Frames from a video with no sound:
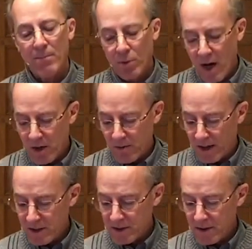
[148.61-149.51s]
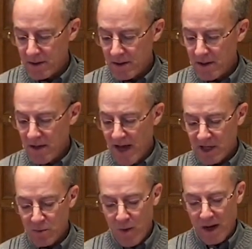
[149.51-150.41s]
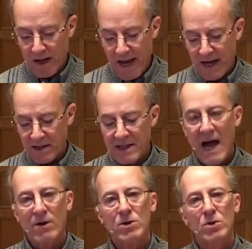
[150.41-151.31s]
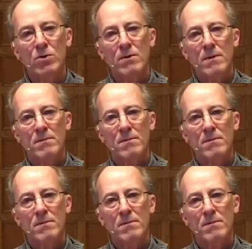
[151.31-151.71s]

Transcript: progress, as well as how to